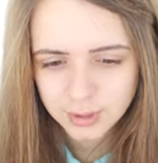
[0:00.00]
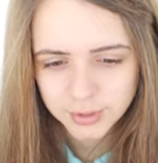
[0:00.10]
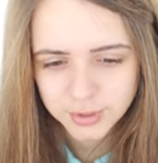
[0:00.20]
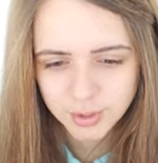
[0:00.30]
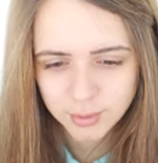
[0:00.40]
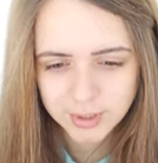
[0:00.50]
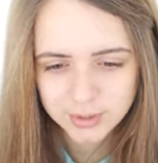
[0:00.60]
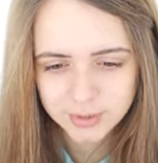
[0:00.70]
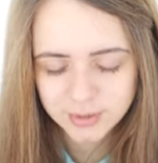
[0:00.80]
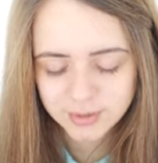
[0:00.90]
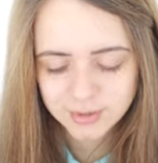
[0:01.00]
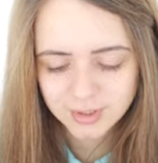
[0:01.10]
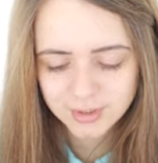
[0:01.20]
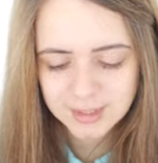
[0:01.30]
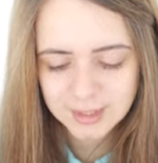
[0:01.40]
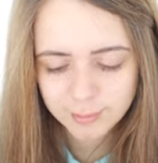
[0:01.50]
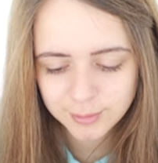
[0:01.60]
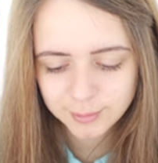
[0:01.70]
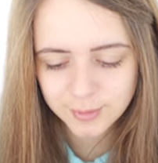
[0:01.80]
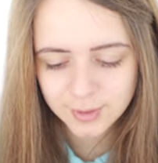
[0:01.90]
so it doesn't even
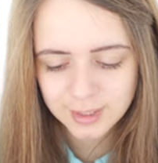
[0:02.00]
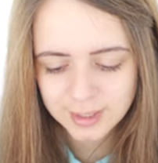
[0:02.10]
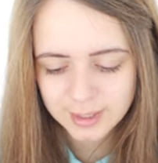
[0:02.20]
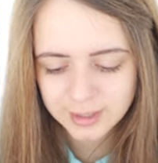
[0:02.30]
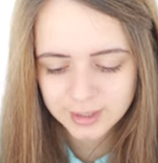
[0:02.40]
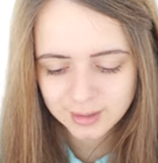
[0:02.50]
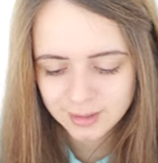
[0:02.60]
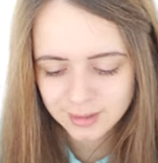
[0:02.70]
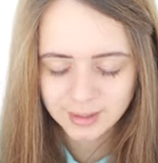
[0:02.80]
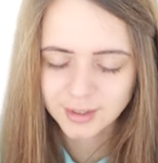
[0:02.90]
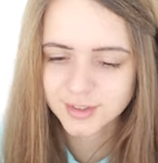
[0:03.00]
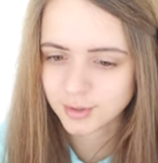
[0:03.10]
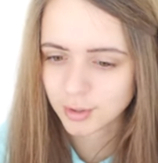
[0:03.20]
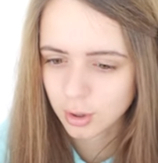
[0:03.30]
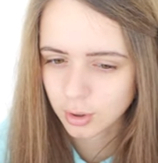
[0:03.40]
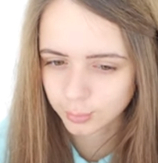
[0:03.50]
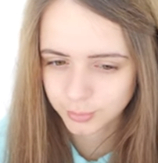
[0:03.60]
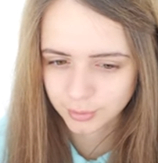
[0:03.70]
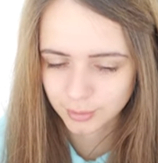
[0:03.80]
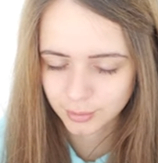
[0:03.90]
feel like it isn't home,
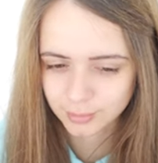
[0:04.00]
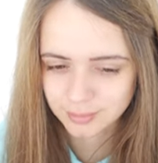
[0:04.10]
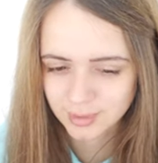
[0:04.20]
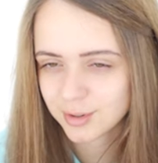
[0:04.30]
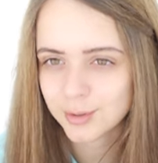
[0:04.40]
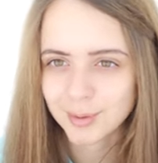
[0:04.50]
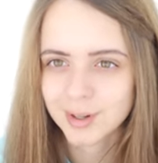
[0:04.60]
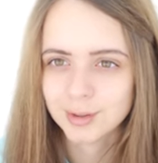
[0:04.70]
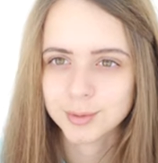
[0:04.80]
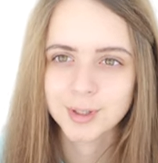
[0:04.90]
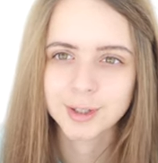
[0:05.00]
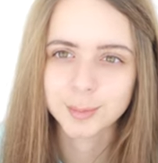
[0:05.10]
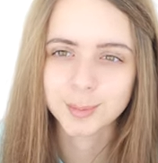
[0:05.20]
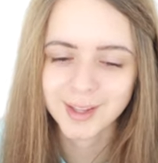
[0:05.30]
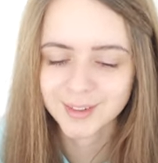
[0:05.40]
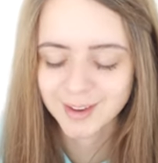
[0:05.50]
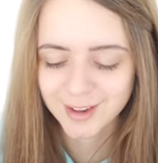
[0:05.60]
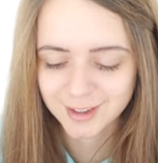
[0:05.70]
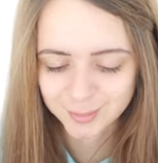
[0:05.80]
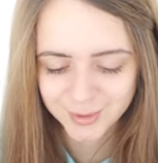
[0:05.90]
you know? I don't know how to explain
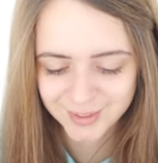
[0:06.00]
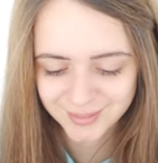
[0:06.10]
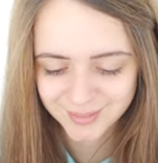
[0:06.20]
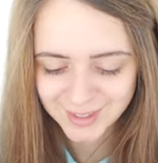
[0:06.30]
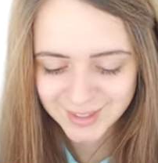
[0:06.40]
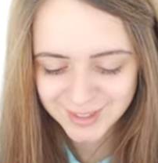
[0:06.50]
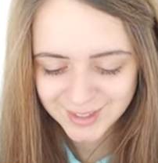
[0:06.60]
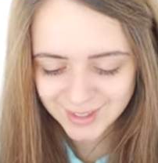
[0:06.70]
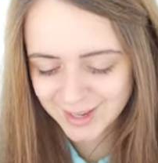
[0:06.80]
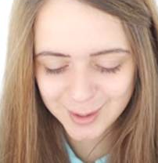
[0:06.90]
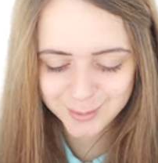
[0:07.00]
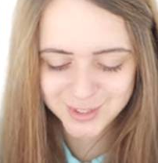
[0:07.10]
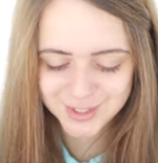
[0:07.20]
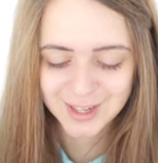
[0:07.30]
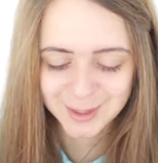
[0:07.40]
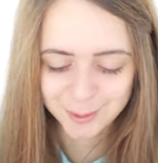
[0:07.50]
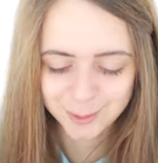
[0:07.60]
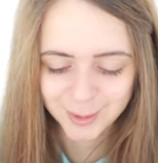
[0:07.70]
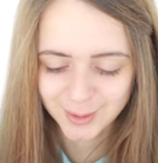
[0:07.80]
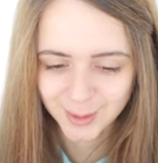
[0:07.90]
that, but I have this kind of
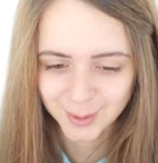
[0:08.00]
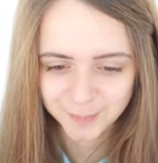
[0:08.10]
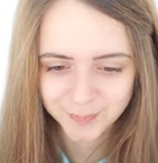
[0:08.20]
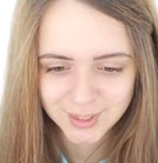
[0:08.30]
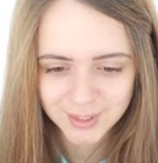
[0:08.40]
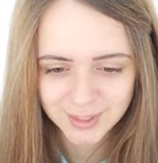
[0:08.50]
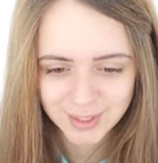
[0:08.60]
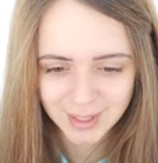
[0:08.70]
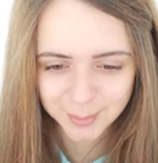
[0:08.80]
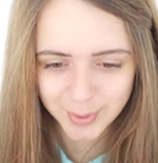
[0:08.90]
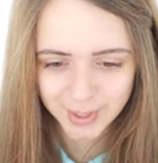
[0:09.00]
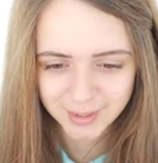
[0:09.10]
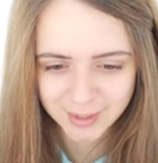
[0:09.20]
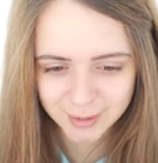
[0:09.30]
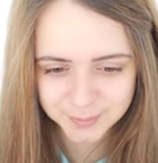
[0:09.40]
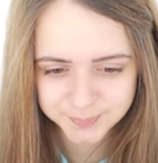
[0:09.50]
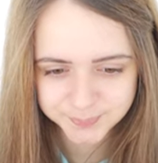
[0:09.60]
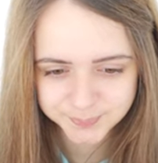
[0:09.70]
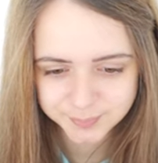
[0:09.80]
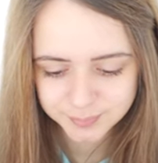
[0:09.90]
feeling. Albania,
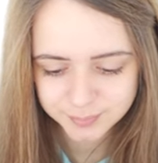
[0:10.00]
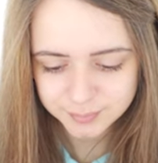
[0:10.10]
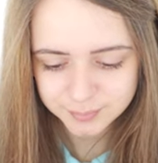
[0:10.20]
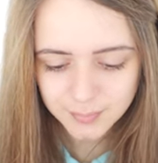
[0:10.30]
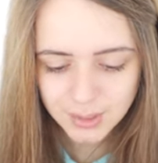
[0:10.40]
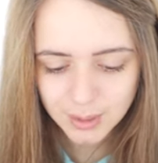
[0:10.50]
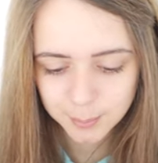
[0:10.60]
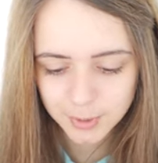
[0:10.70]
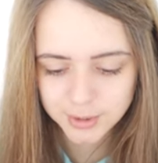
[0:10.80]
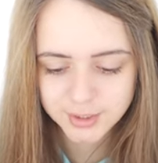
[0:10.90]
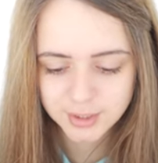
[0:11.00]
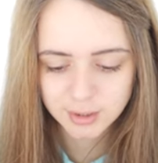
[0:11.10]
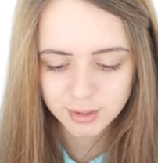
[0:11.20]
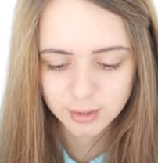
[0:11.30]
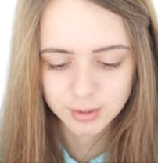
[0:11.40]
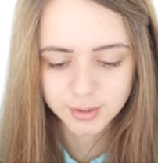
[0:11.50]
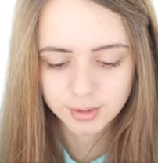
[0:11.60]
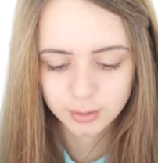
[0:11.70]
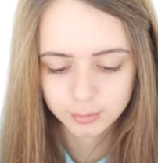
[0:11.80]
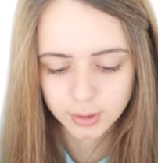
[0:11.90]
Bosnia,
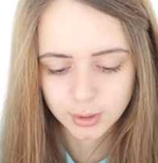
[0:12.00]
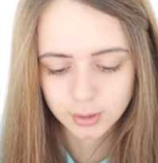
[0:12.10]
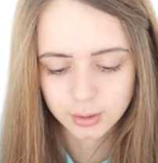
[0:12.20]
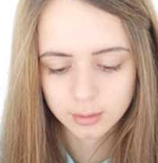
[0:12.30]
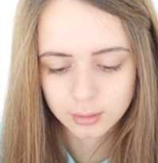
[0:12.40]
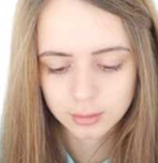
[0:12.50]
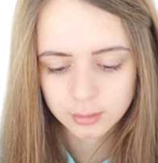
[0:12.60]
Herzegovina.